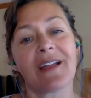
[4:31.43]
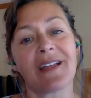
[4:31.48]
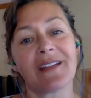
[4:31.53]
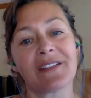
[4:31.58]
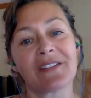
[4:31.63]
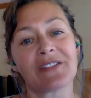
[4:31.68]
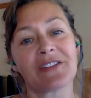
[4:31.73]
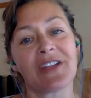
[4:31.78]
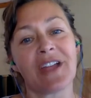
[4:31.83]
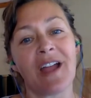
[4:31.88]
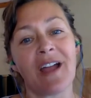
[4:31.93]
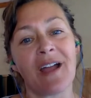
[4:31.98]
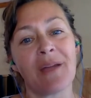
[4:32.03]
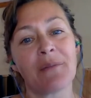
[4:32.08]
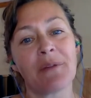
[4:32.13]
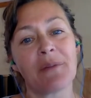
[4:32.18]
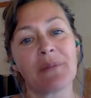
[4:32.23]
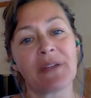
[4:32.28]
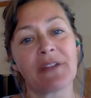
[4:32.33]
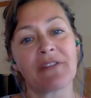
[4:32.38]
And so, mm-hmm. yeah,
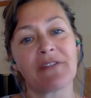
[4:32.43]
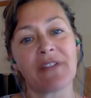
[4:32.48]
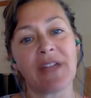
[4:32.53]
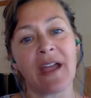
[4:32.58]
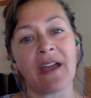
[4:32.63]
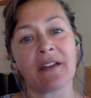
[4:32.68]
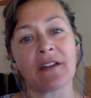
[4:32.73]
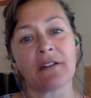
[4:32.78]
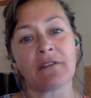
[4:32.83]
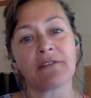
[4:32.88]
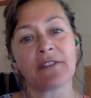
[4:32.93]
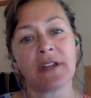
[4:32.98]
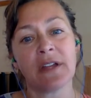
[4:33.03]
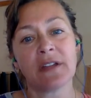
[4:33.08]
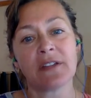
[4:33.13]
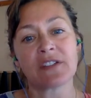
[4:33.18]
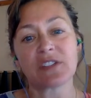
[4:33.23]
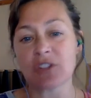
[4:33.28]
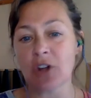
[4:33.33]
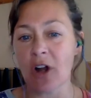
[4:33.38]
I'm a big fan of
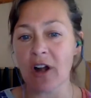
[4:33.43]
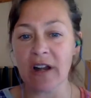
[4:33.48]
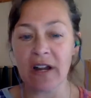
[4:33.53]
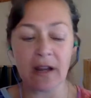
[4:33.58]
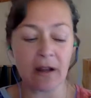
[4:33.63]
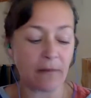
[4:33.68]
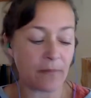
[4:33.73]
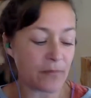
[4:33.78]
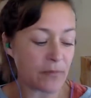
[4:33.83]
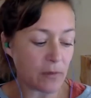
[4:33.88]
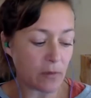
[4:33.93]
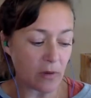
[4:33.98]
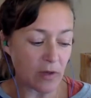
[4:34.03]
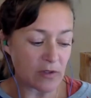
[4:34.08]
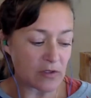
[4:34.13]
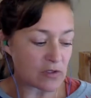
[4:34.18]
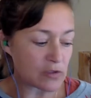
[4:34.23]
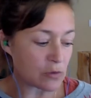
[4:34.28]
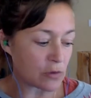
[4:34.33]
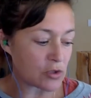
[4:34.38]
starting
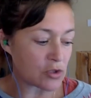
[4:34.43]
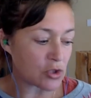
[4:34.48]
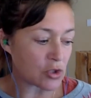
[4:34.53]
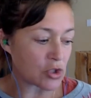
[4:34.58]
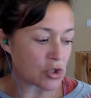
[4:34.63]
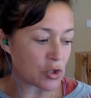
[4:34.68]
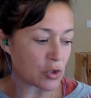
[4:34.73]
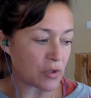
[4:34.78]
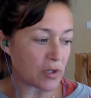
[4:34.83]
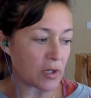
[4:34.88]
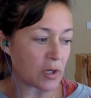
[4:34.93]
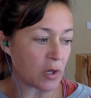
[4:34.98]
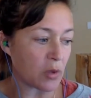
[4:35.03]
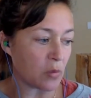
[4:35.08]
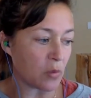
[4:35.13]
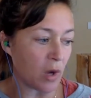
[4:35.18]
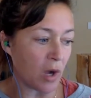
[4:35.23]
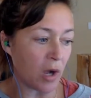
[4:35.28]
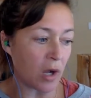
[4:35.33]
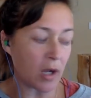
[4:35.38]
as soon as your children
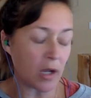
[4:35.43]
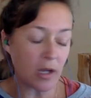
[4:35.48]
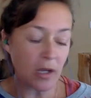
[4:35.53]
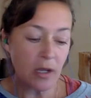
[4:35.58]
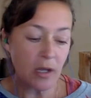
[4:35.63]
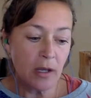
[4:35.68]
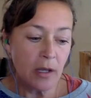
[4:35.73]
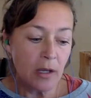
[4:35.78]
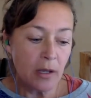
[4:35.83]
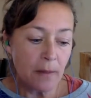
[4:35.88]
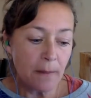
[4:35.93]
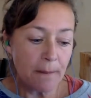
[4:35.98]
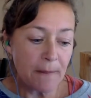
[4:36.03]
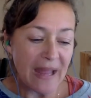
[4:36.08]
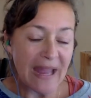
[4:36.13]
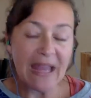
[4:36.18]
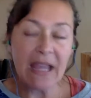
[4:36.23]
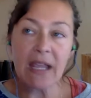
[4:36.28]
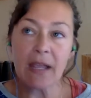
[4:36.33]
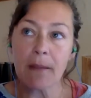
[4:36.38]
can walk.
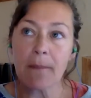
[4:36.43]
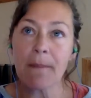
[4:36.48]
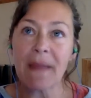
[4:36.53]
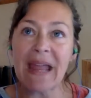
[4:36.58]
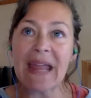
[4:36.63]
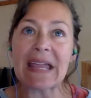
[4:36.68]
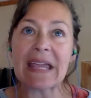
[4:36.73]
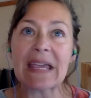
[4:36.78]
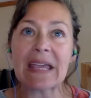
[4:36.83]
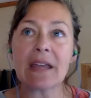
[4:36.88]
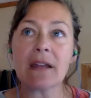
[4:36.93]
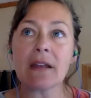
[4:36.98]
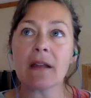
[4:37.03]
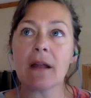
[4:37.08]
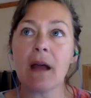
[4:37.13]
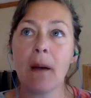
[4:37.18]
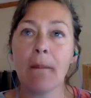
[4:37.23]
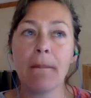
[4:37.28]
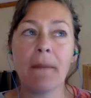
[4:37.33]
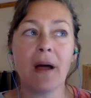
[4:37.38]
Make make it
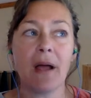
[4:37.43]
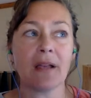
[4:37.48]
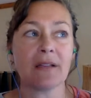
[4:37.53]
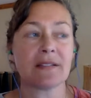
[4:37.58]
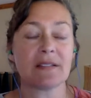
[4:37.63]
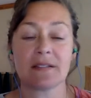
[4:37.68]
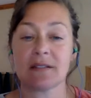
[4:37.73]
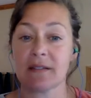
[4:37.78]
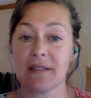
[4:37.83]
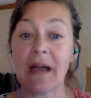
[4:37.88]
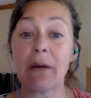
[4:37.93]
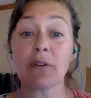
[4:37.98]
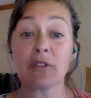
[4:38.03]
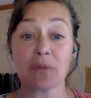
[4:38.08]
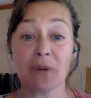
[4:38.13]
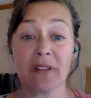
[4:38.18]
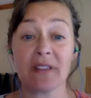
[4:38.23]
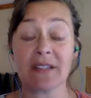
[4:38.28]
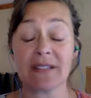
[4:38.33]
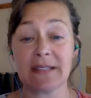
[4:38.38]
a must. That
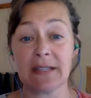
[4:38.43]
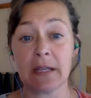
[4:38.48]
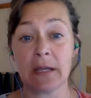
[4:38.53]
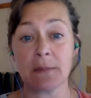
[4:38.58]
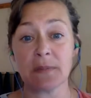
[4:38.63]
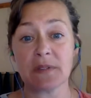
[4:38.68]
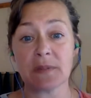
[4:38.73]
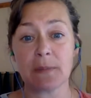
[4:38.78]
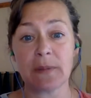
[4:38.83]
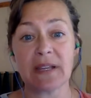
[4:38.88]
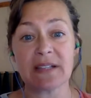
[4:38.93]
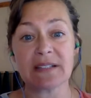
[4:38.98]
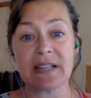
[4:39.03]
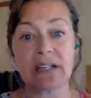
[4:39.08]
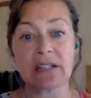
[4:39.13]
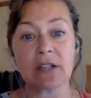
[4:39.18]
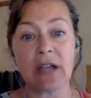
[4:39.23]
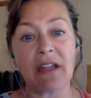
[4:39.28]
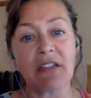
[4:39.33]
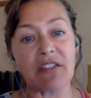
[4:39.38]
was one of the tips because
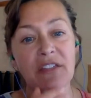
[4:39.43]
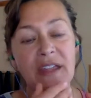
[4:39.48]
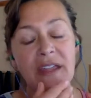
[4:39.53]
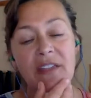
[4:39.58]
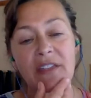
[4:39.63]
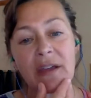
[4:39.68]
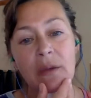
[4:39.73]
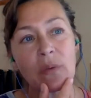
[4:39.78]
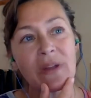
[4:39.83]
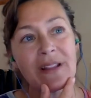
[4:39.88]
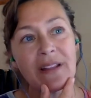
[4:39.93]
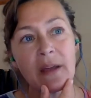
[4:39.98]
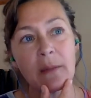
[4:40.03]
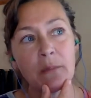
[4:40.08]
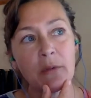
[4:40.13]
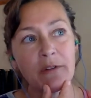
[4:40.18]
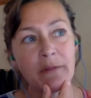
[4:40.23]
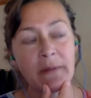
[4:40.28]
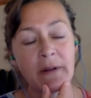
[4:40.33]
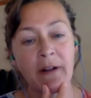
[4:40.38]
I, I think that we
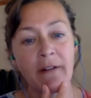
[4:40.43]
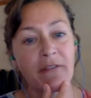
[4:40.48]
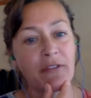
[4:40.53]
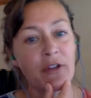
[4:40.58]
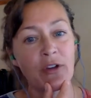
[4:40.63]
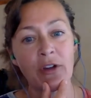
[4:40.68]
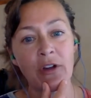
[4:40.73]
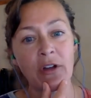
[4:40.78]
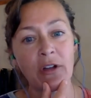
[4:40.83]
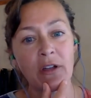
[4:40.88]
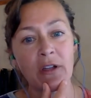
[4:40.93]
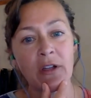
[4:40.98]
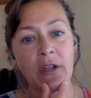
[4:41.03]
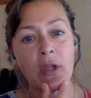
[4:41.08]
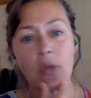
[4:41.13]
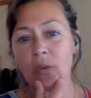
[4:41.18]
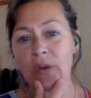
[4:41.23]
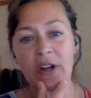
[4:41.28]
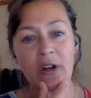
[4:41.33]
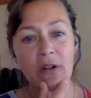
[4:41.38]
let movement off the hook.
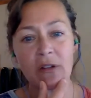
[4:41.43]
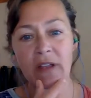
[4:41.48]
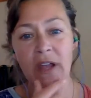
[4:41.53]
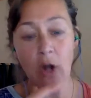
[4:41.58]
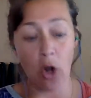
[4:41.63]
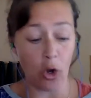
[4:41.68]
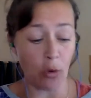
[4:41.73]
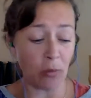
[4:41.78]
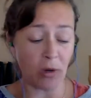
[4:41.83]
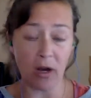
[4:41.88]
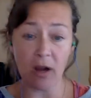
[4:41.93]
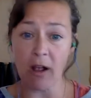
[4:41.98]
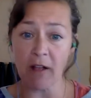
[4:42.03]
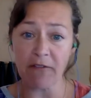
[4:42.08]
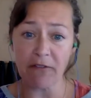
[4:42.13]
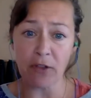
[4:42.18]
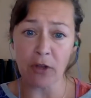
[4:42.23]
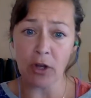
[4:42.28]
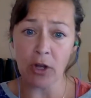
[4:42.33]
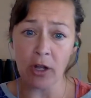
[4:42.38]
We don't let homework
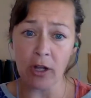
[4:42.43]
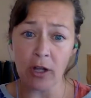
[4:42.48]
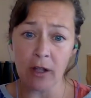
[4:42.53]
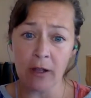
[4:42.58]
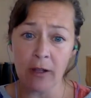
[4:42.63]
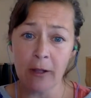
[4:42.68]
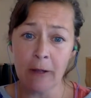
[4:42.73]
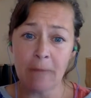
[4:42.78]
off the hook.